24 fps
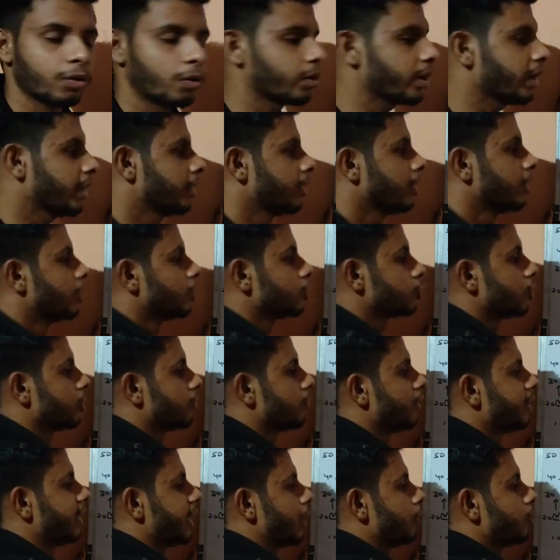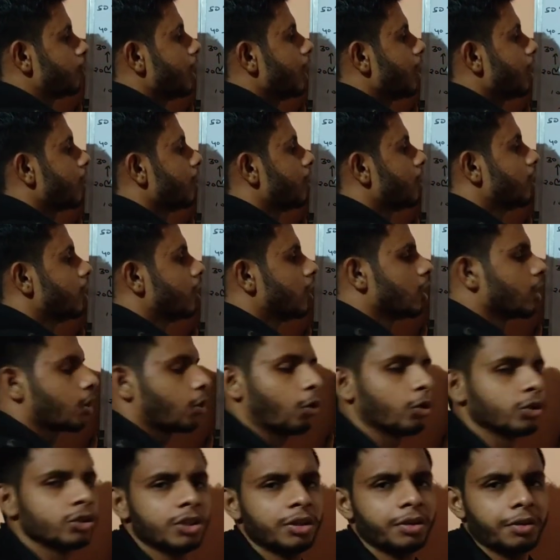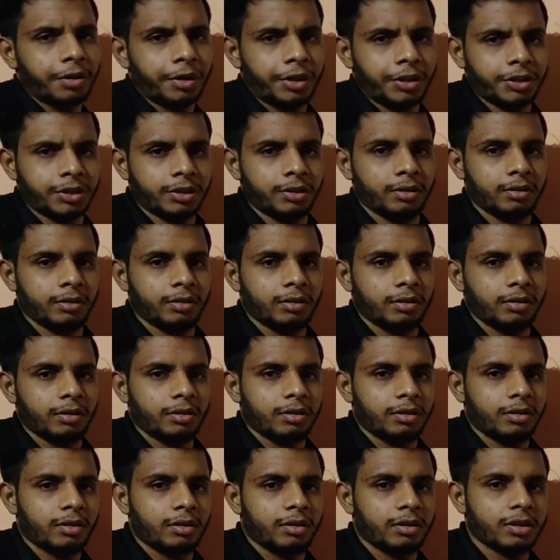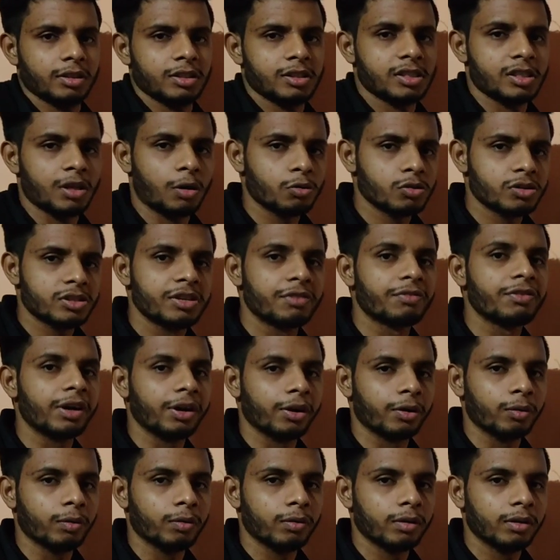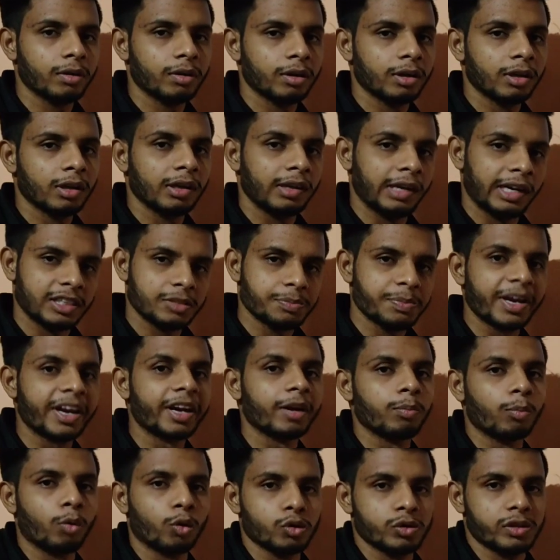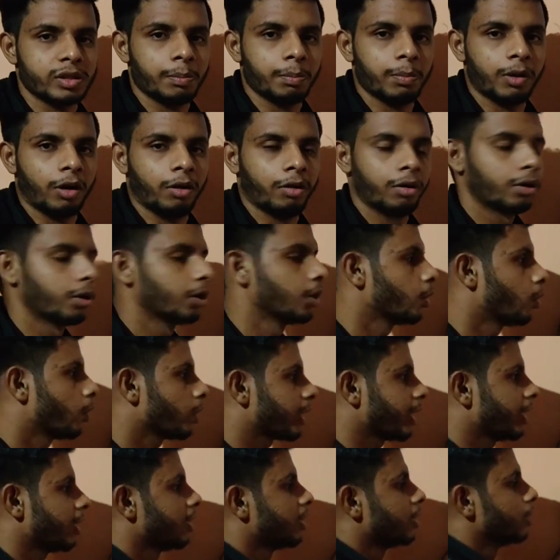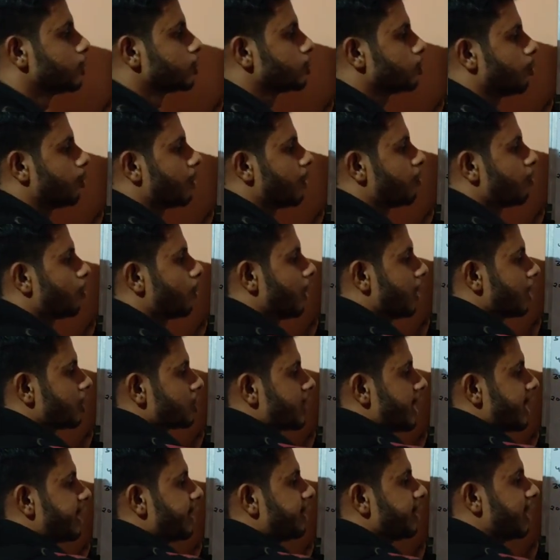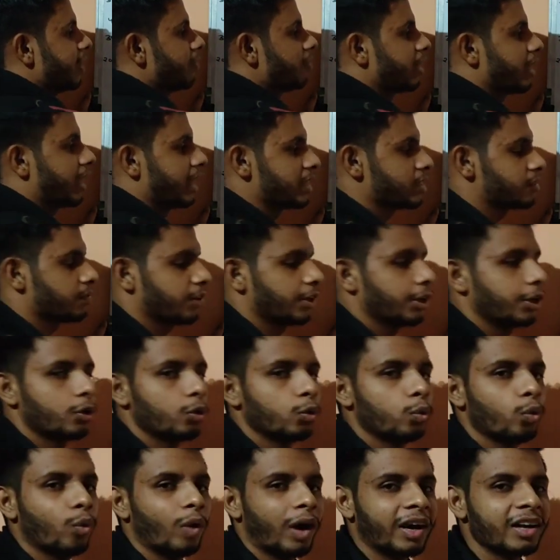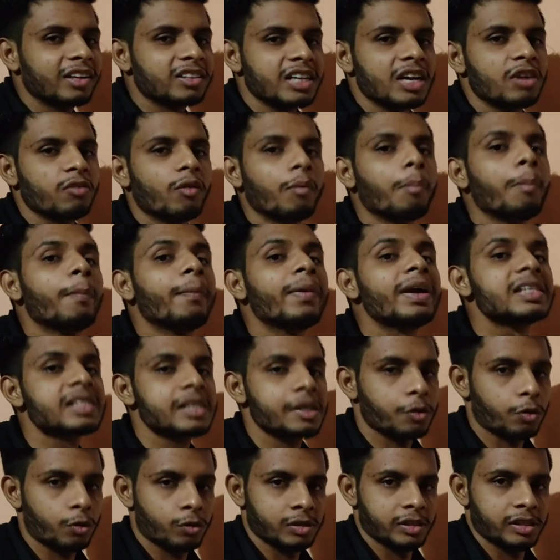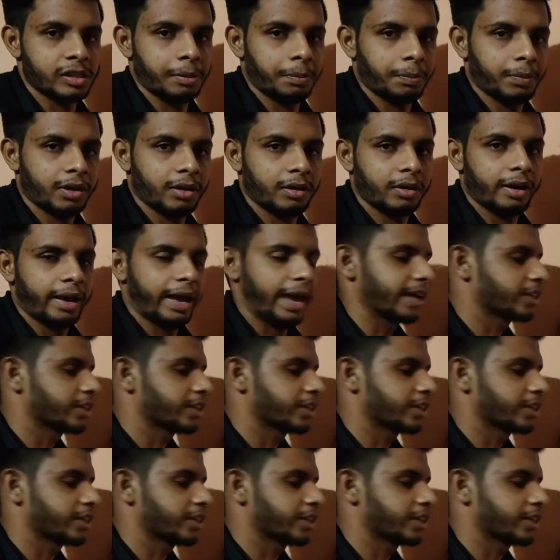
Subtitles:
Okay, so it will tell you the concentration. Sounds different, no? Let's make it more simpler. Okay, so before understanding TLV guys, we need to understand one basic concept.